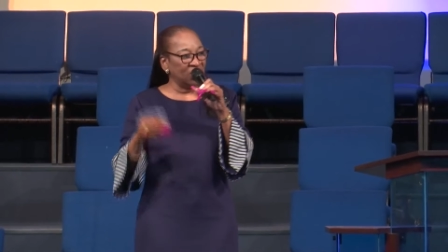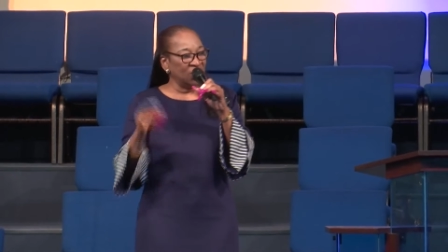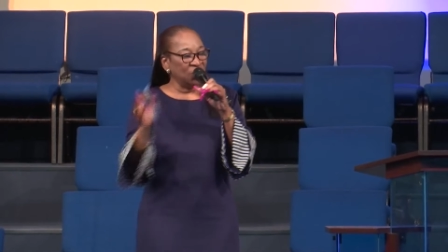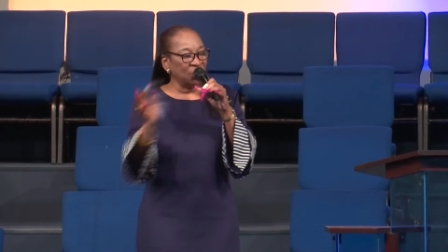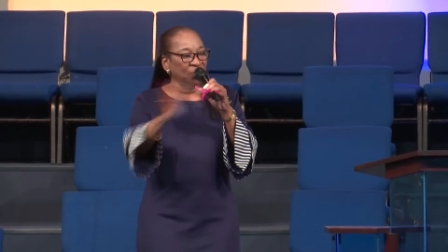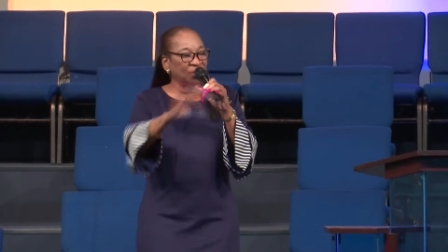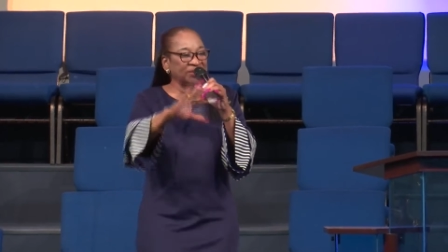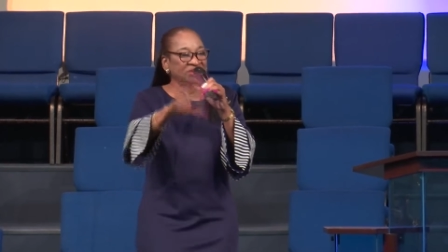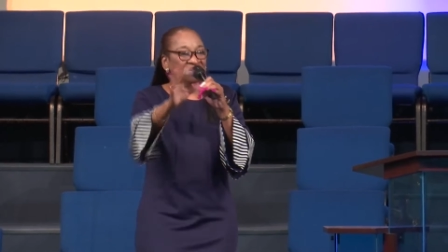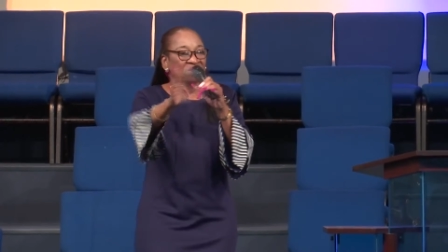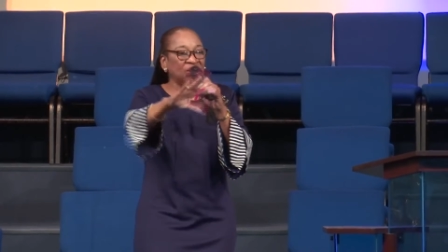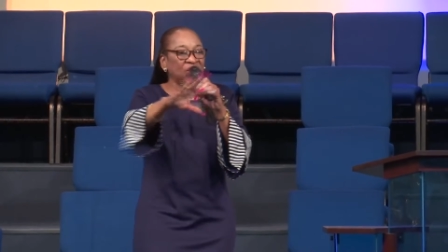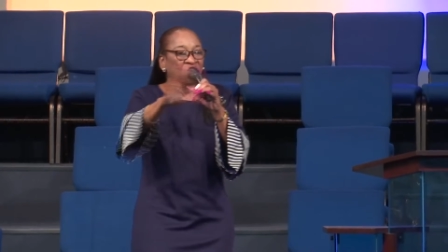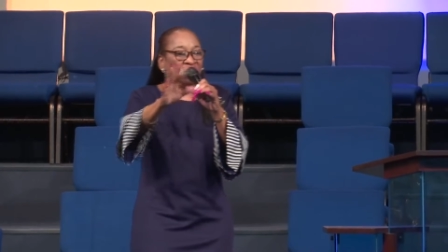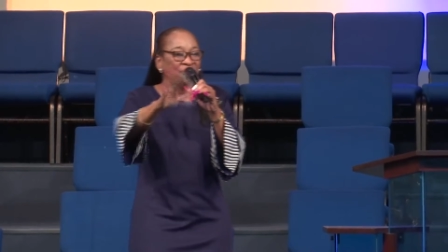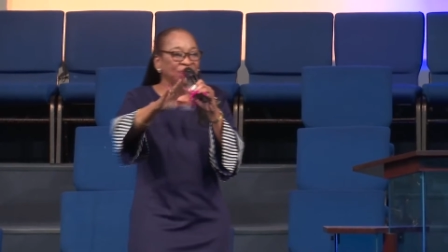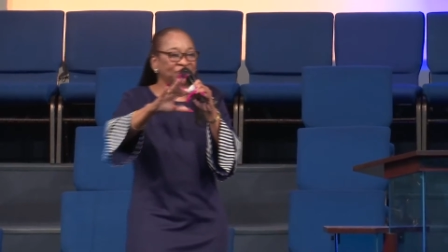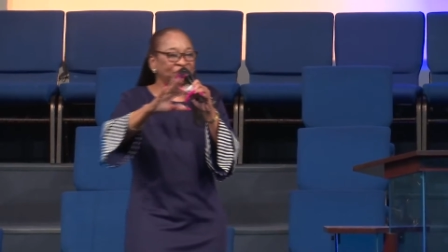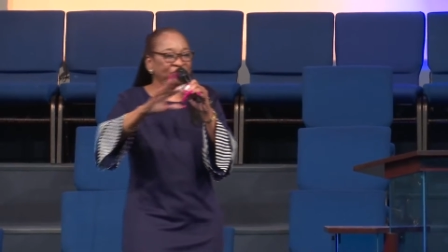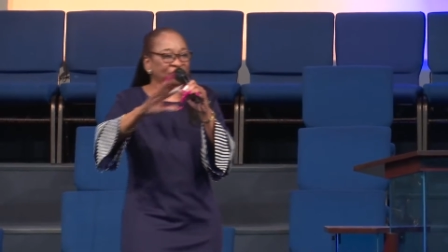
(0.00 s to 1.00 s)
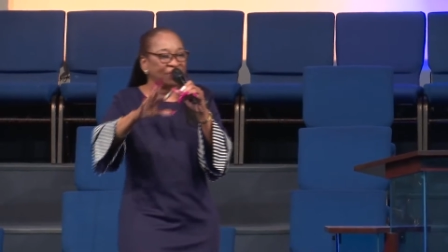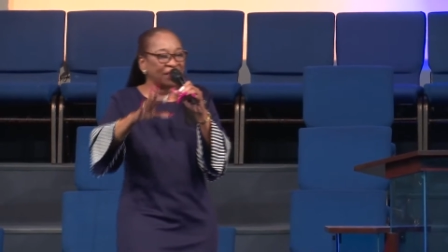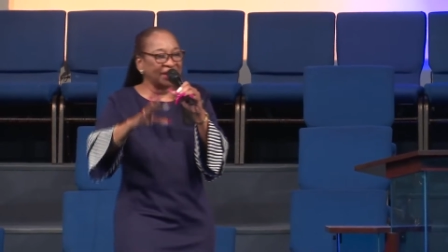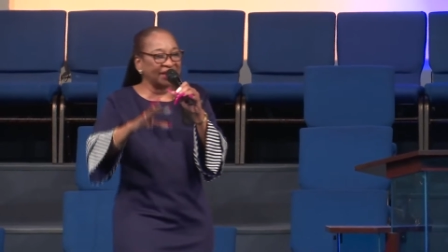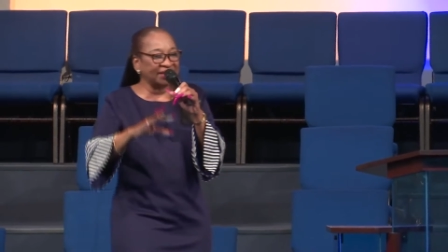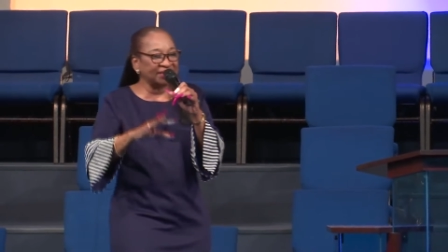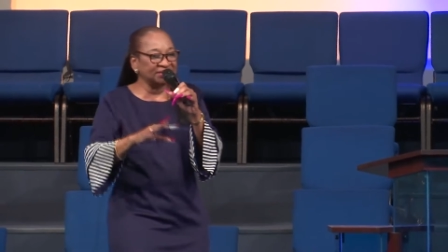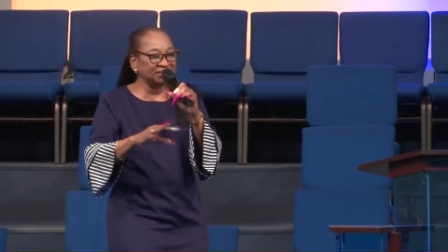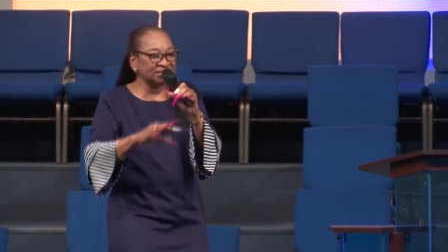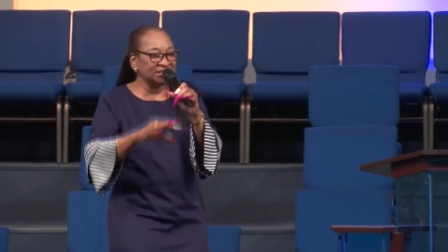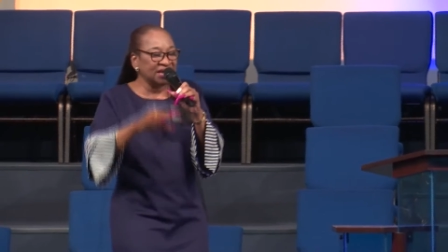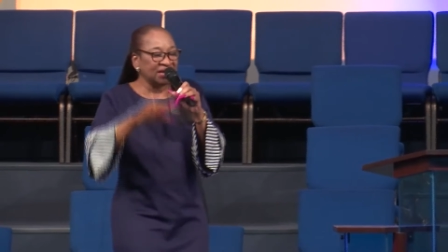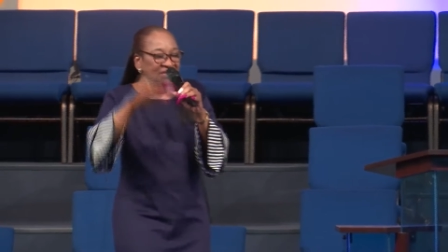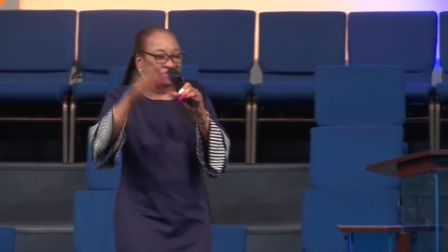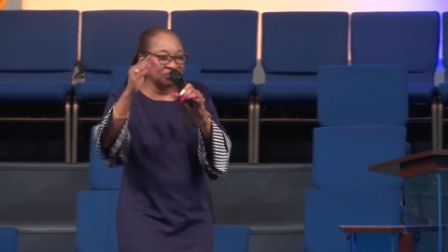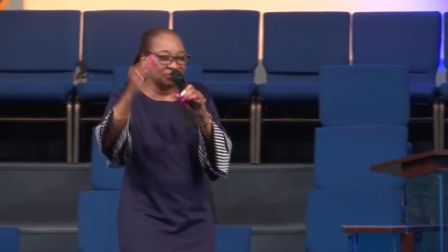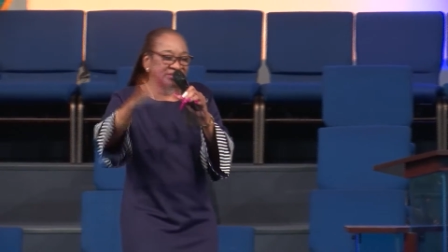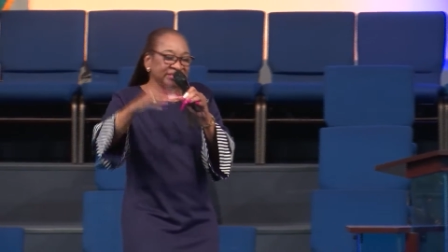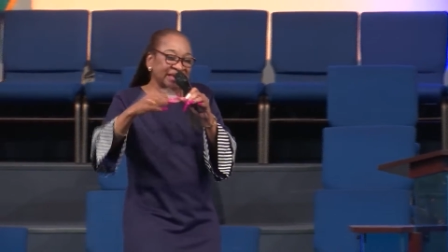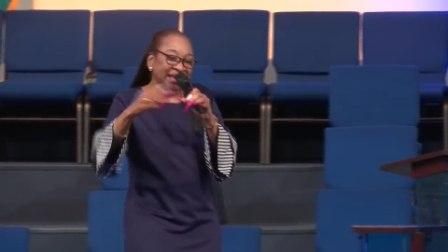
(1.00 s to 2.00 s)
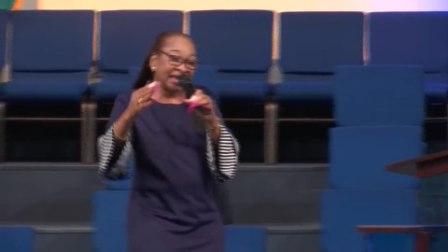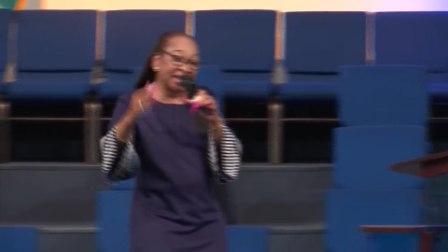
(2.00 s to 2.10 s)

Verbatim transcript: with no friends to take